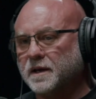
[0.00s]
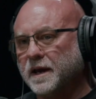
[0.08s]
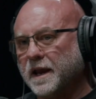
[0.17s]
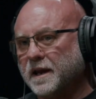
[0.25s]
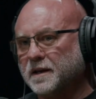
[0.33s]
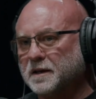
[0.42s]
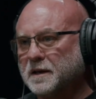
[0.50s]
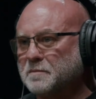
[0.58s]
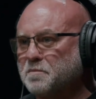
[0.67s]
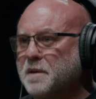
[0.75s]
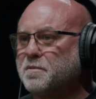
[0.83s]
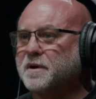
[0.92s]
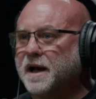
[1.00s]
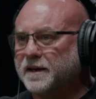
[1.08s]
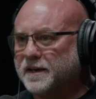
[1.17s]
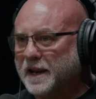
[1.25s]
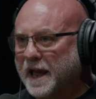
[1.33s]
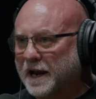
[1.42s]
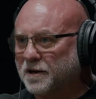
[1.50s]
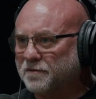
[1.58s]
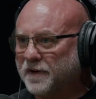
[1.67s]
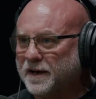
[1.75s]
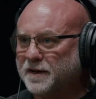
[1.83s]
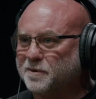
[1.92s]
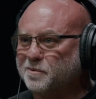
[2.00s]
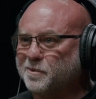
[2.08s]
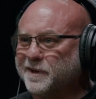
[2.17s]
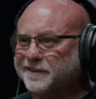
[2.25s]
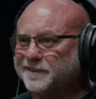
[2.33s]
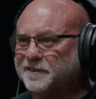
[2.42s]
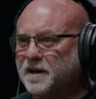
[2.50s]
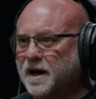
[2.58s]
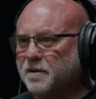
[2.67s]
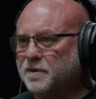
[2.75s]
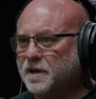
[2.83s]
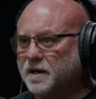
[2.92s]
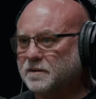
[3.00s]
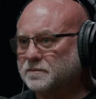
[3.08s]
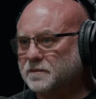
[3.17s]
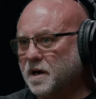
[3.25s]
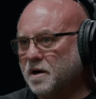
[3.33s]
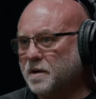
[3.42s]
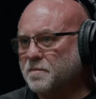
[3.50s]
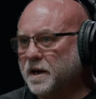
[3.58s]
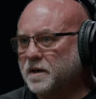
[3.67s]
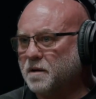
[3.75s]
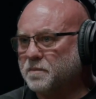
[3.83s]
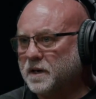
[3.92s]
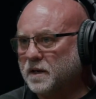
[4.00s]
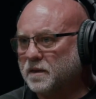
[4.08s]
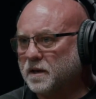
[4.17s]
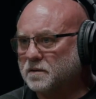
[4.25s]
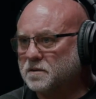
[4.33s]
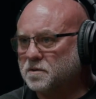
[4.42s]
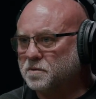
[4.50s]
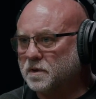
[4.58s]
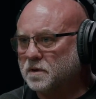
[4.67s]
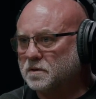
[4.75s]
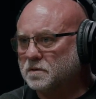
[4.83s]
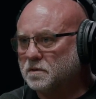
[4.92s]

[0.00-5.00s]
and people kind of get aggravated when I am like, oh, it might not be anything to do with it.